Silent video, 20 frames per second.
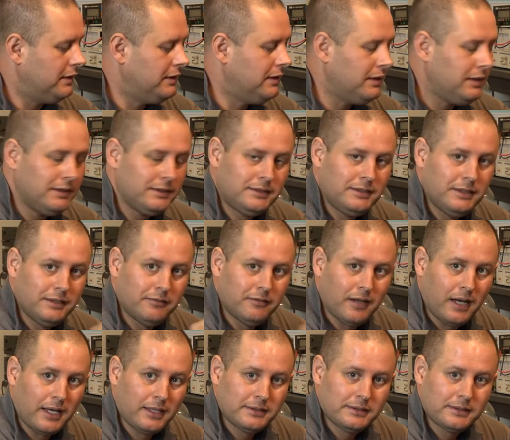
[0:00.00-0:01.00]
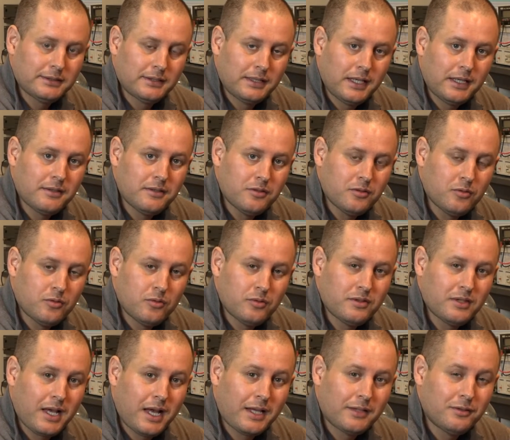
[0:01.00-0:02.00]
this device can
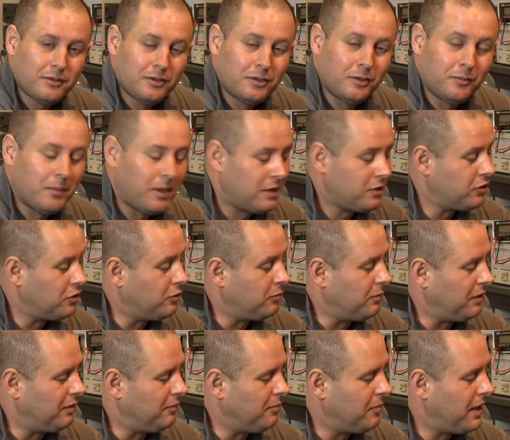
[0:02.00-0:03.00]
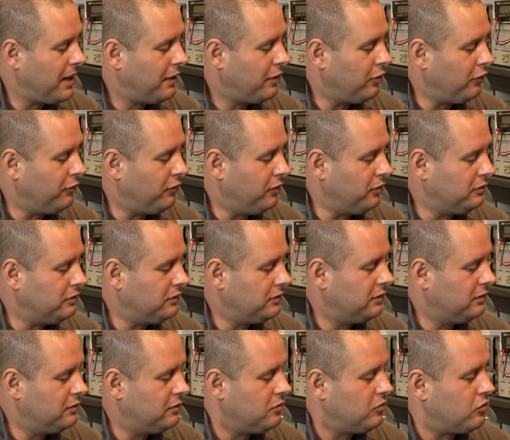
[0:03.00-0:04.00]
use other measurement
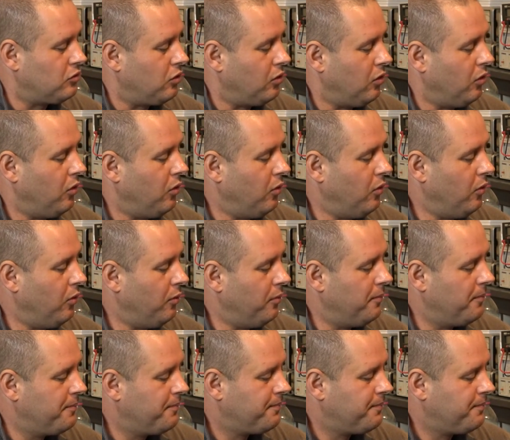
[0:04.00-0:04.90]
microphones. So